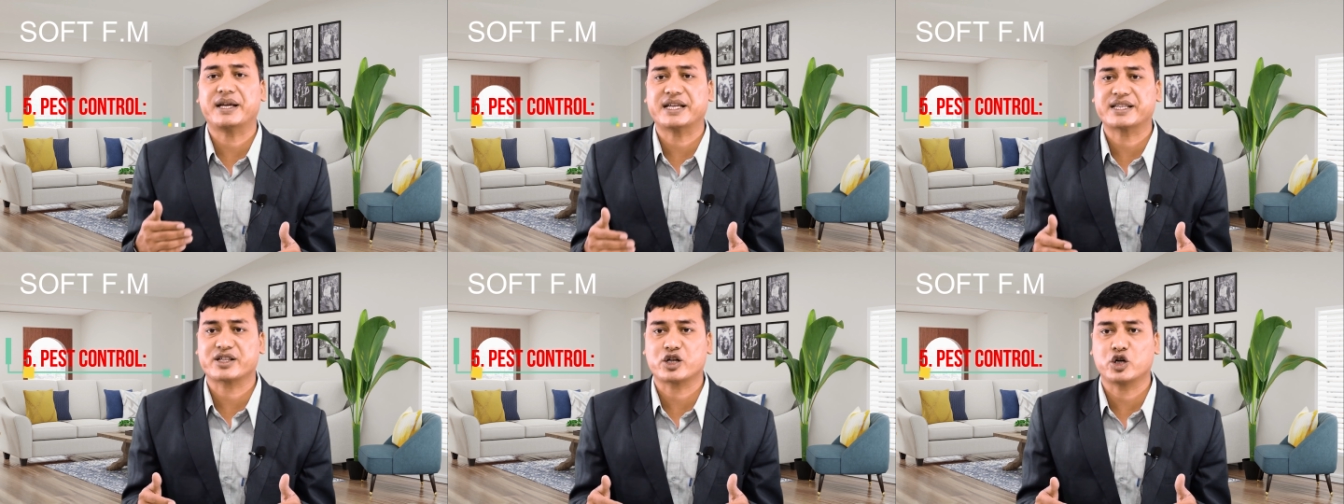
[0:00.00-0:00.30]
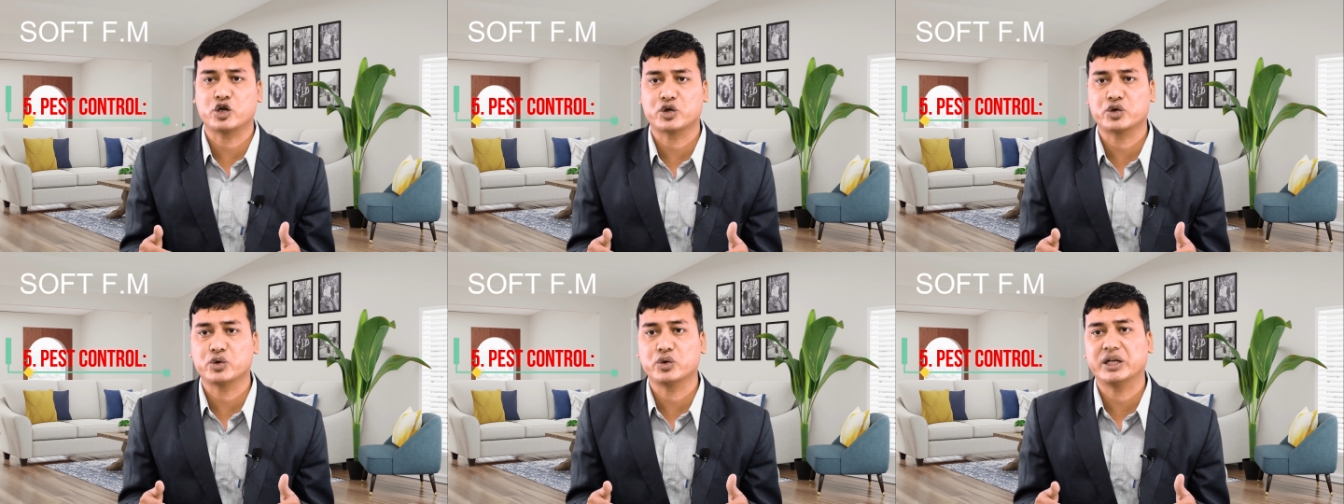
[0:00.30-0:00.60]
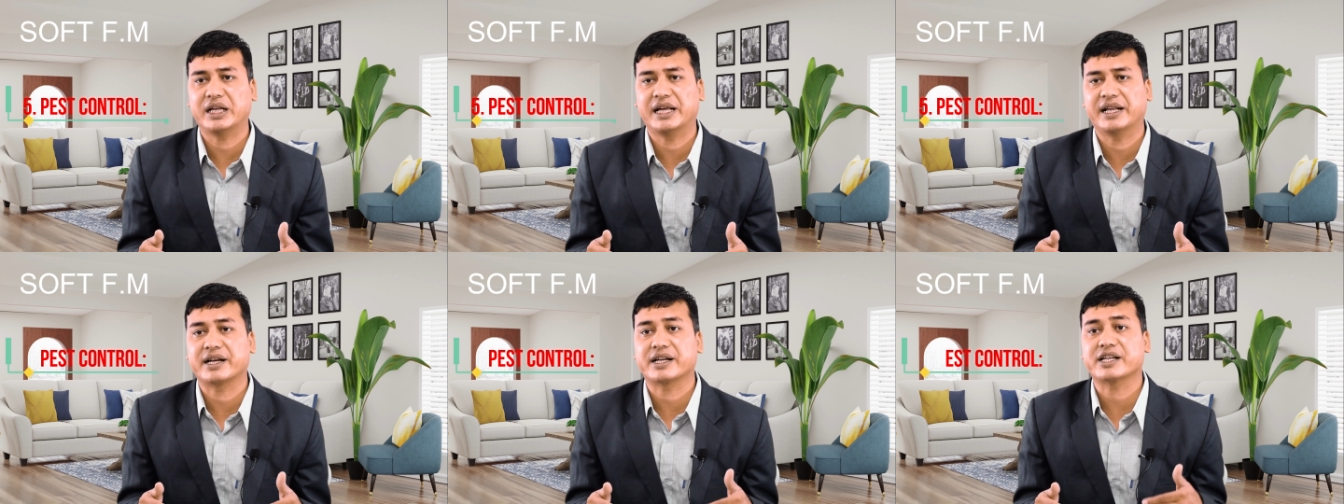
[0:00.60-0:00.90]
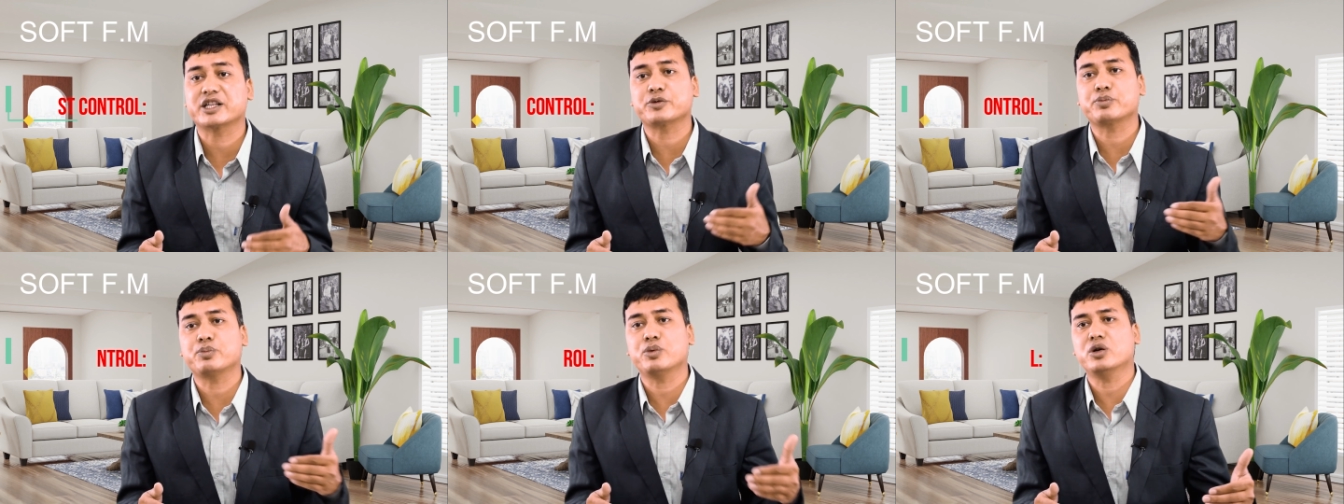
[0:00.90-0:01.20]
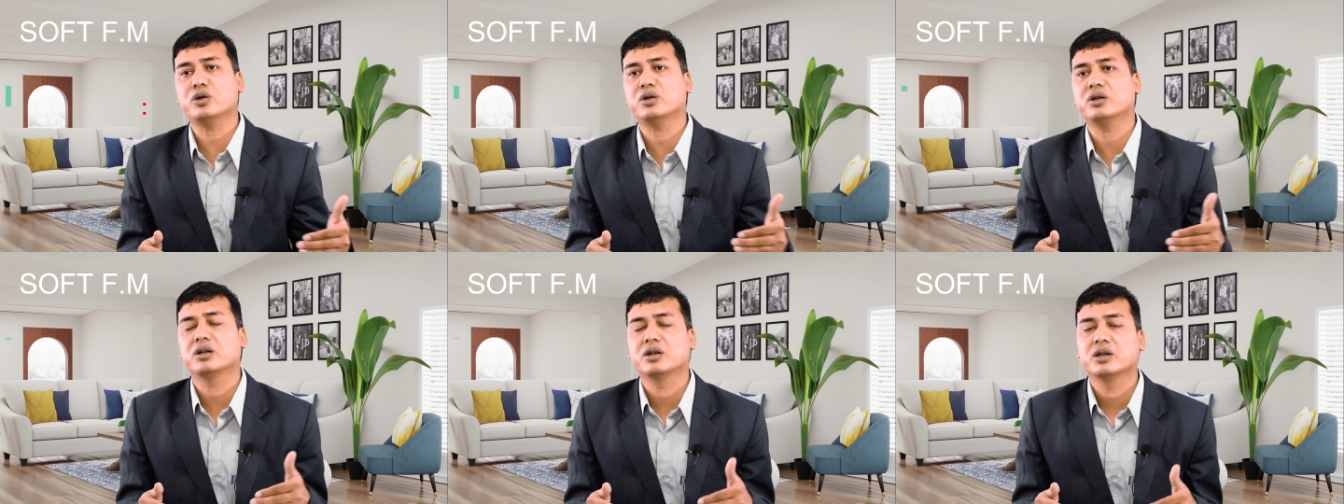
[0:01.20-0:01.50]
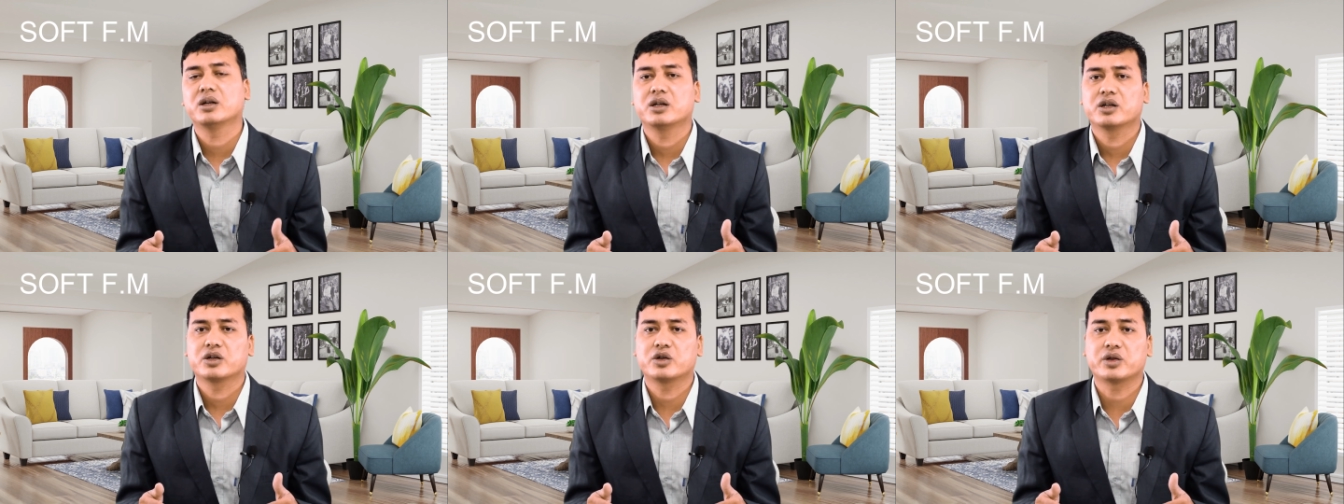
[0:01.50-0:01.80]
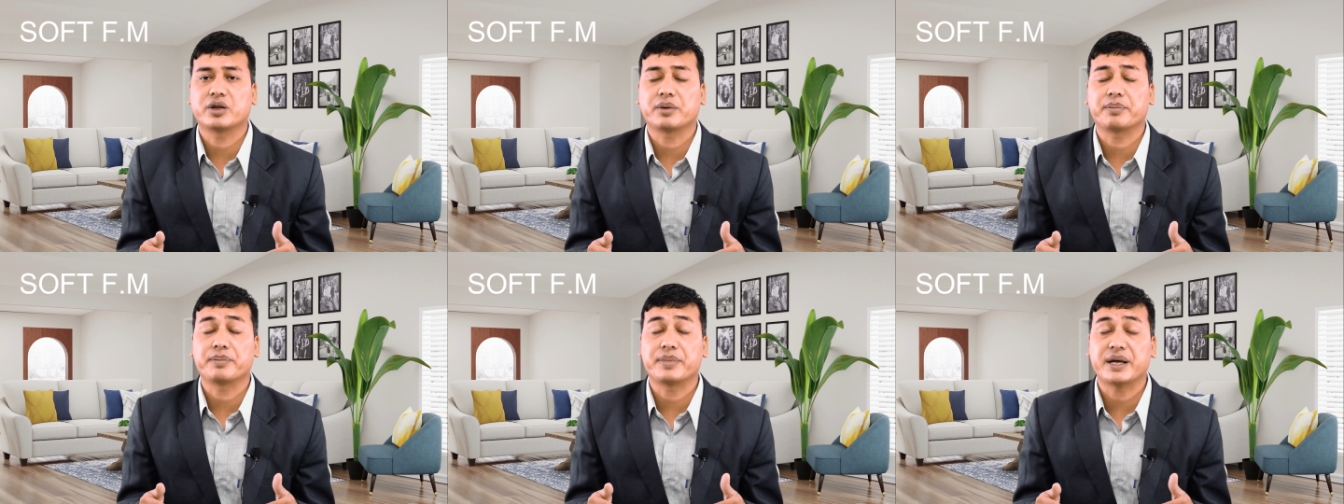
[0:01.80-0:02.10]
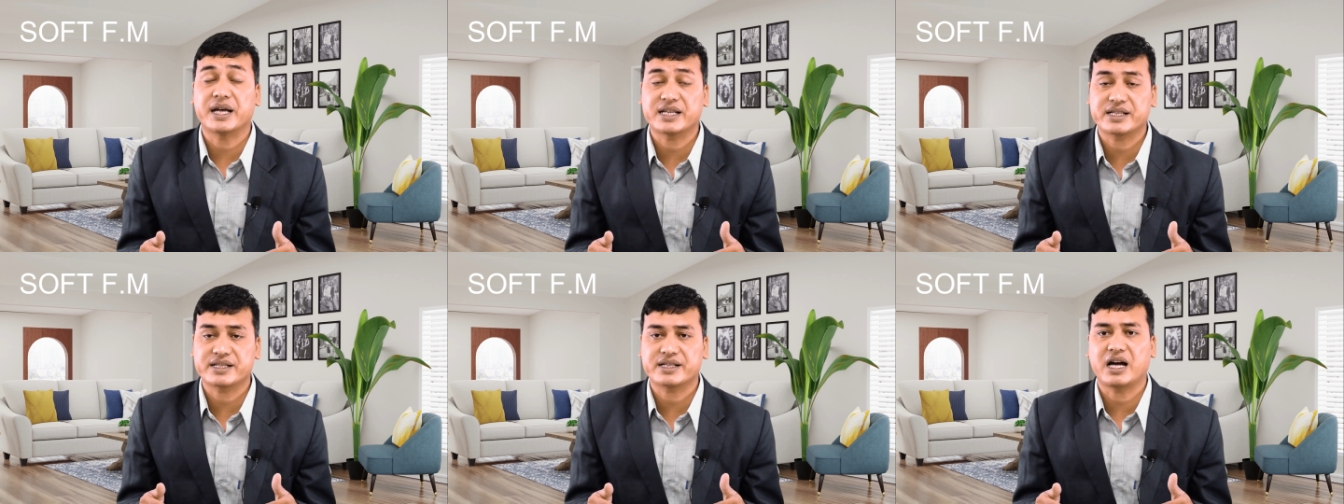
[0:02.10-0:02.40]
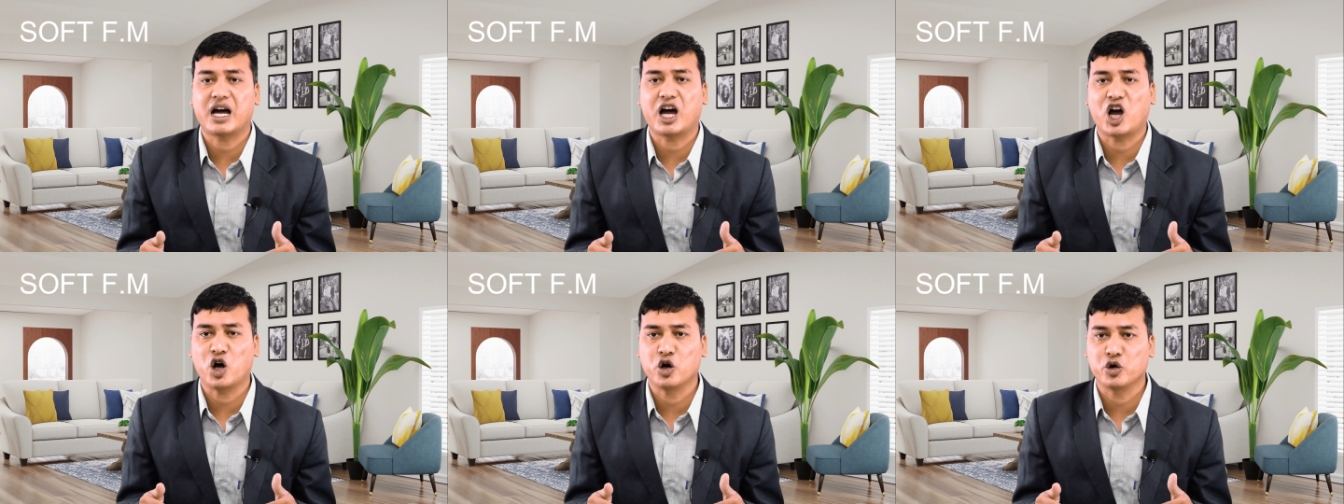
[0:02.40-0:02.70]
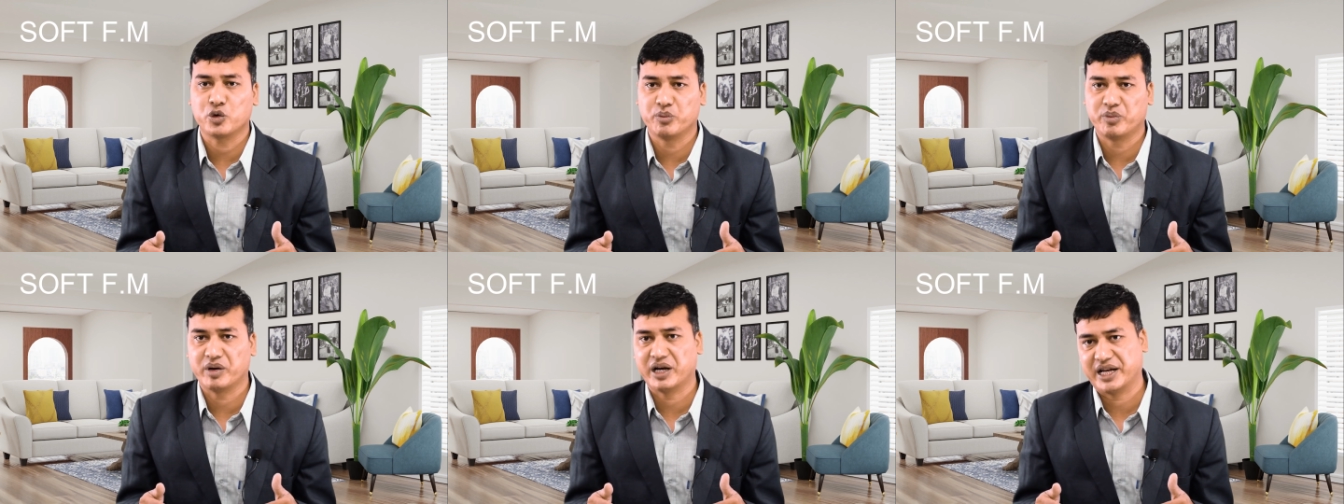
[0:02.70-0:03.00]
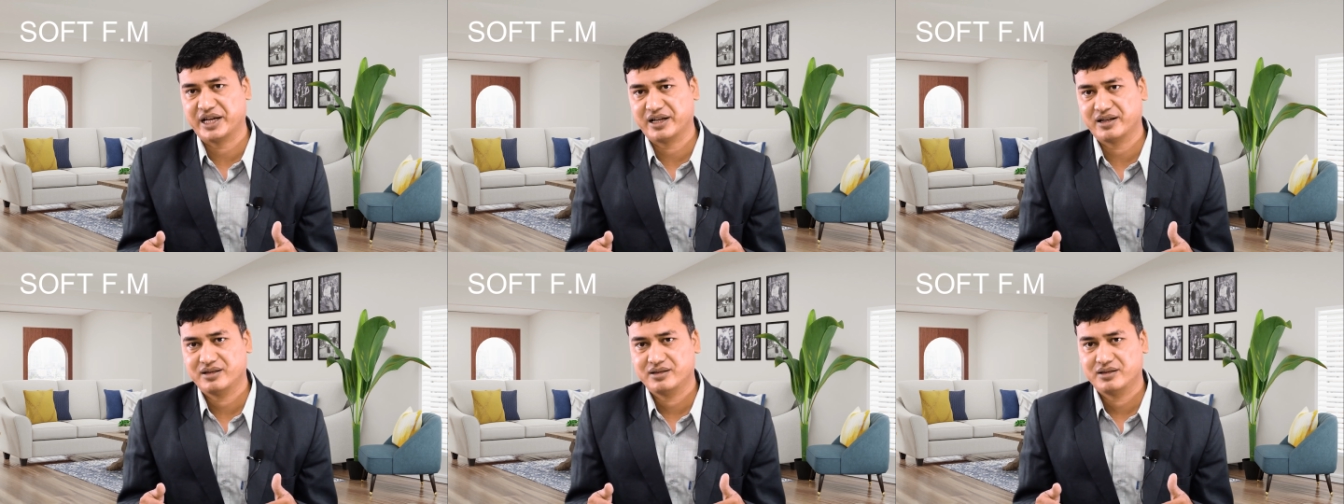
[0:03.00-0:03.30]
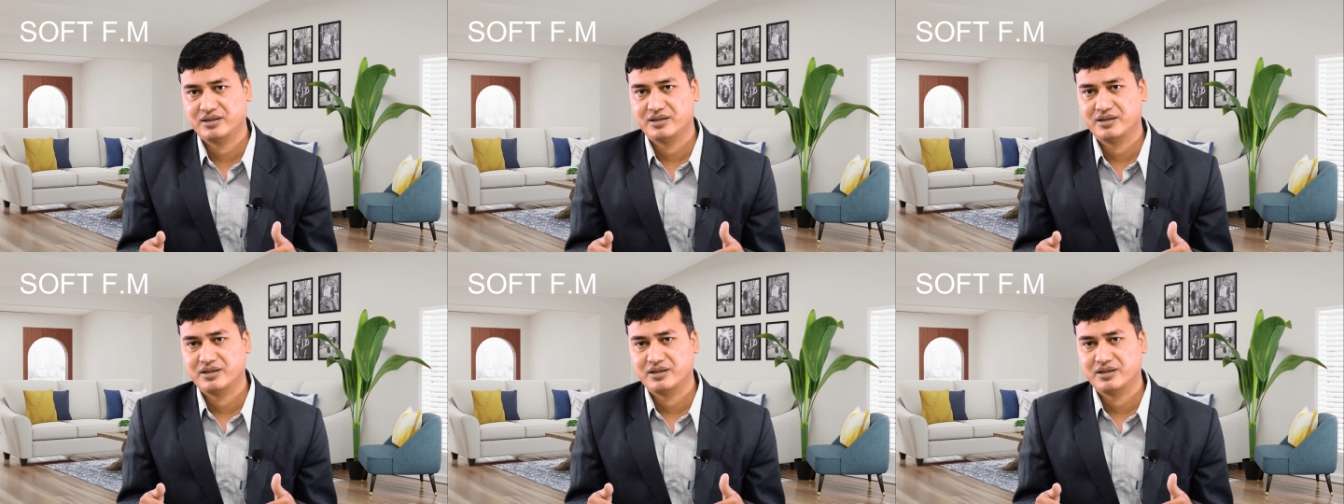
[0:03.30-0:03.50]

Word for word: pest control and respond to the pest outbreak.